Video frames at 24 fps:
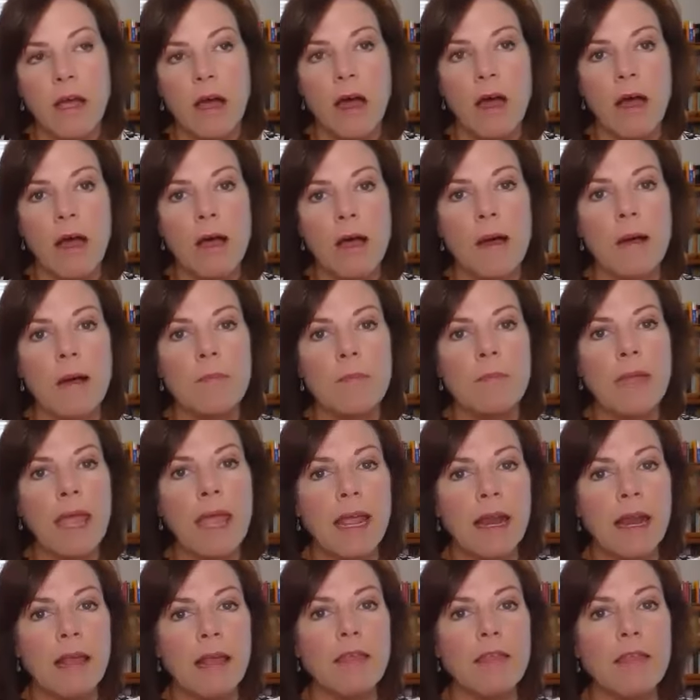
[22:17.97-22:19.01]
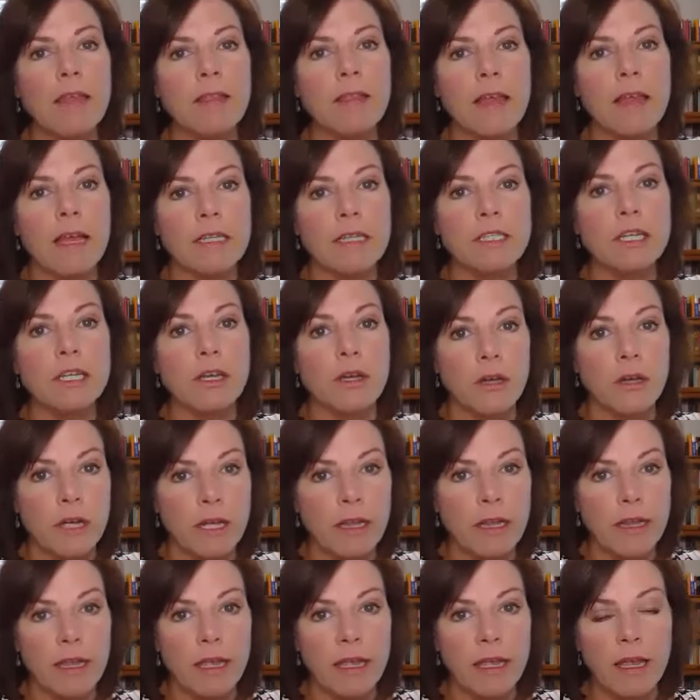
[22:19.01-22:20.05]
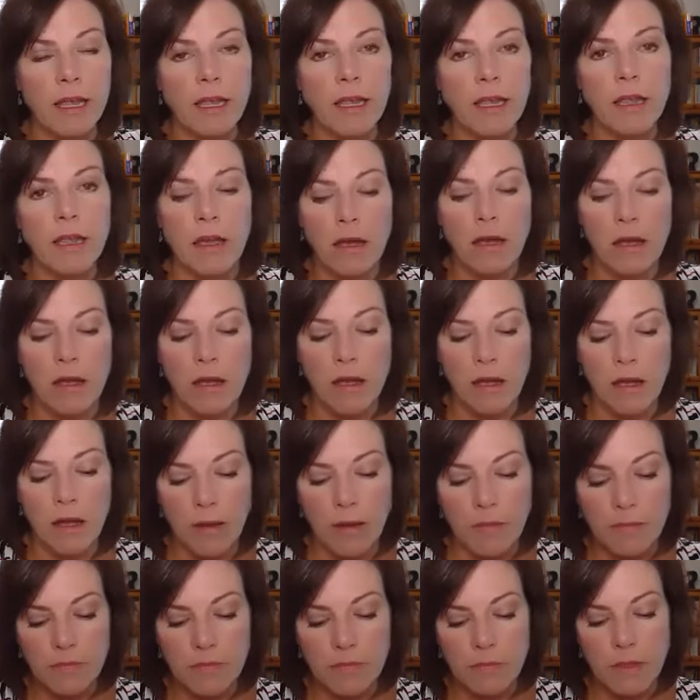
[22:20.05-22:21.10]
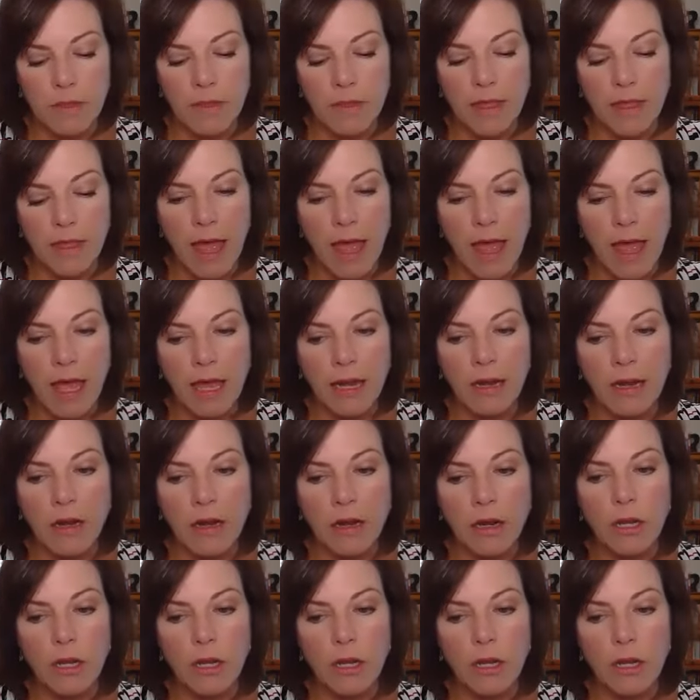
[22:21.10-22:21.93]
And I think that's a good thing, that,